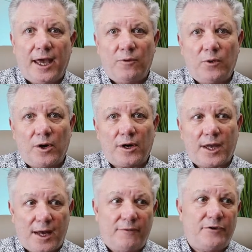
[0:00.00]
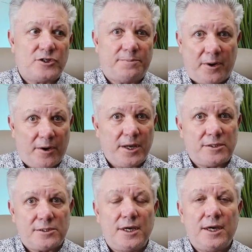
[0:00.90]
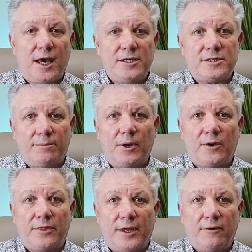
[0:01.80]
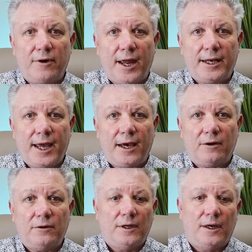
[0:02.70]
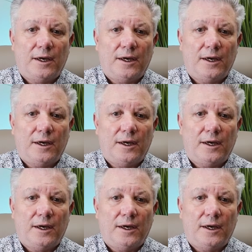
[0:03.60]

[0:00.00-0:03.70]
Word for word: And we're kind of experiencing a similar thing right now.